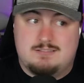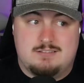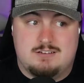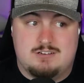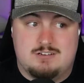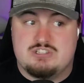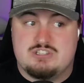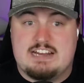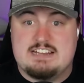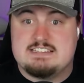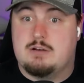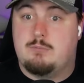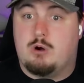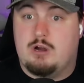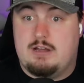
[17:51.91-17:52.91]
a chance
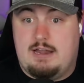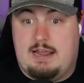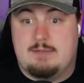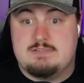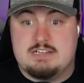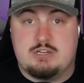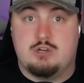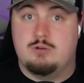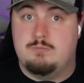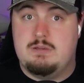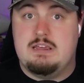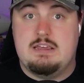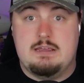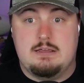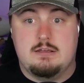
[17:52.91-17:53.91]
that Omarion Hampton could
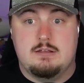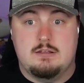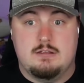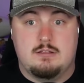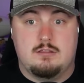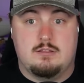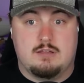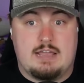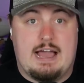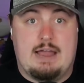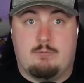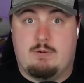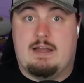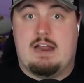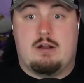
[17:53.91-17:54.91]
be the guy
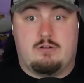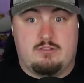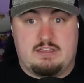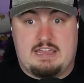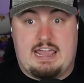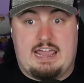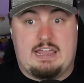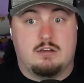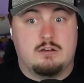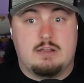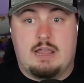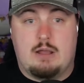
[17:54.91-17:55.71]
right out of the gate.